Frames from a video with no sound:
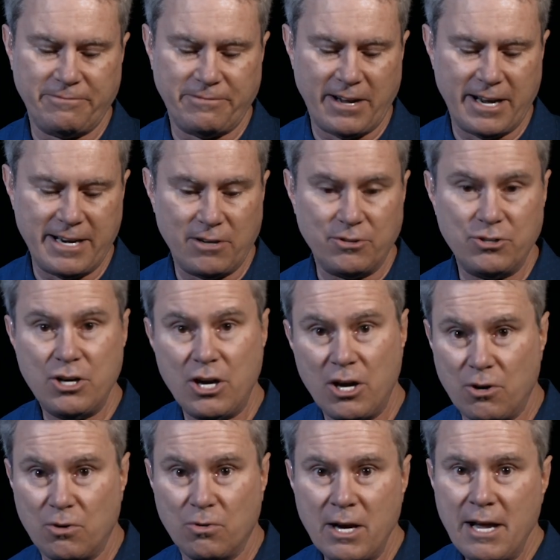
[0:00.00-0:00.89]
you find out,
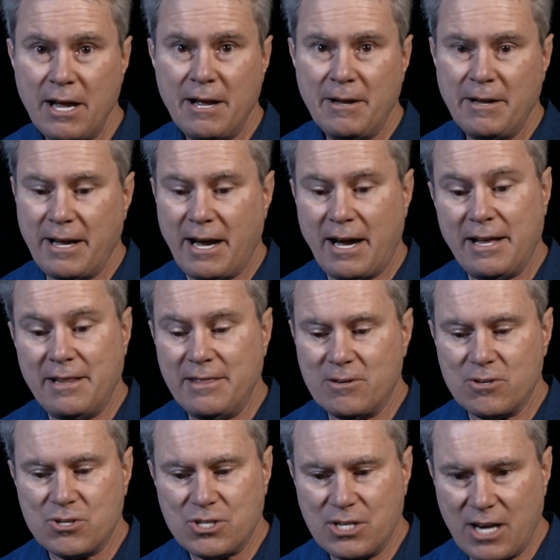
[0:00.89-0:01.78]
no, uh,
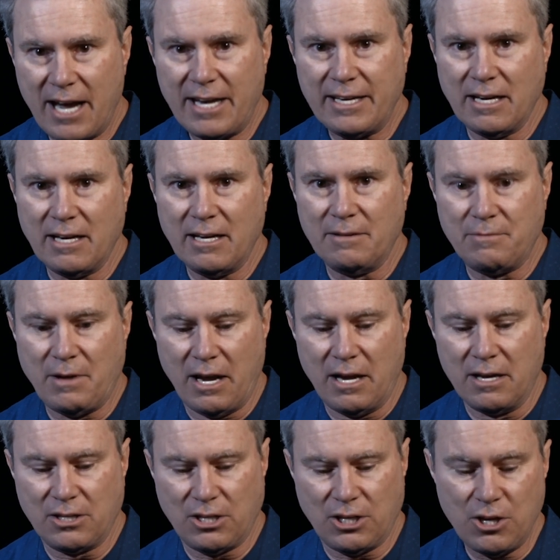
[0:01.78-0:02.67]
there's not a,
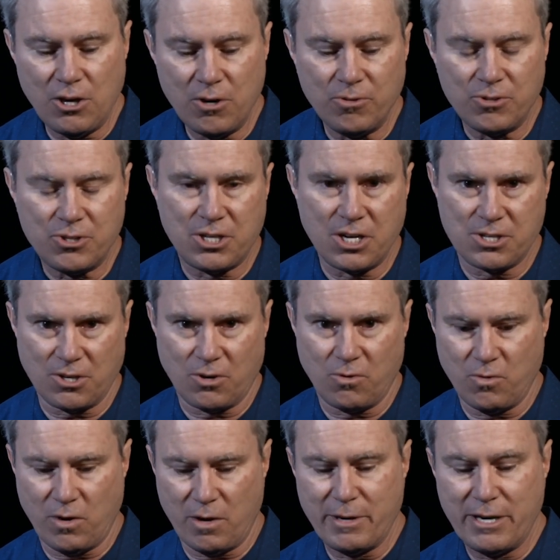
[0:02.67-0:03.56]
a huge
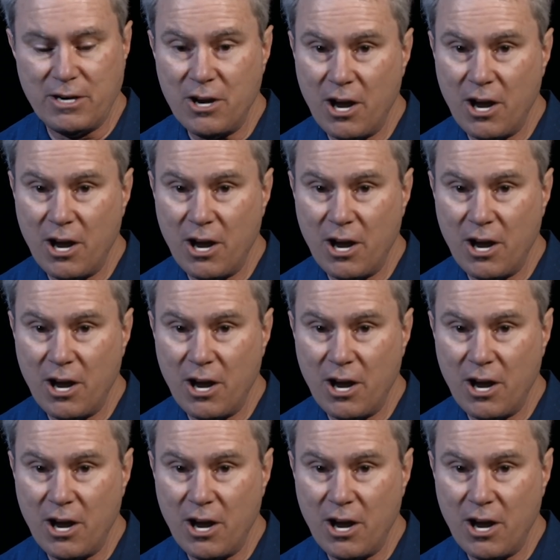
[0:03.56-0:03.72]
disagreement.